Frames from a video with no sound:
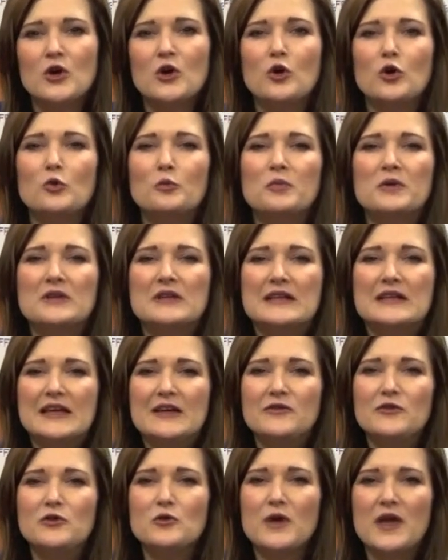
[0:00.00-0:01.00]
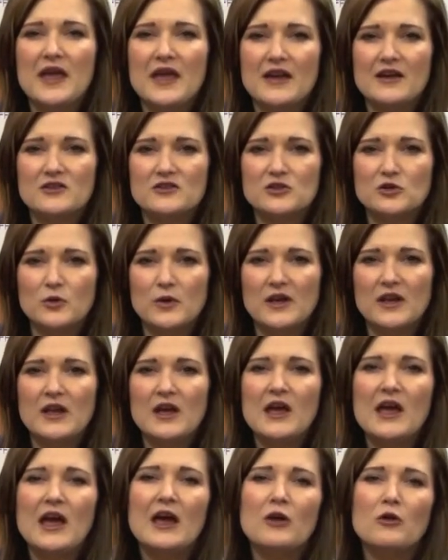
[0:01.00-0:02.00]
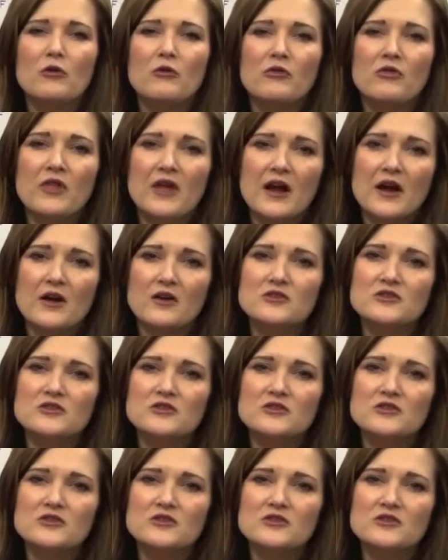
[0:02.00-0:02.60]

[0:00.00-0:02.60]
who believe you can do it and are there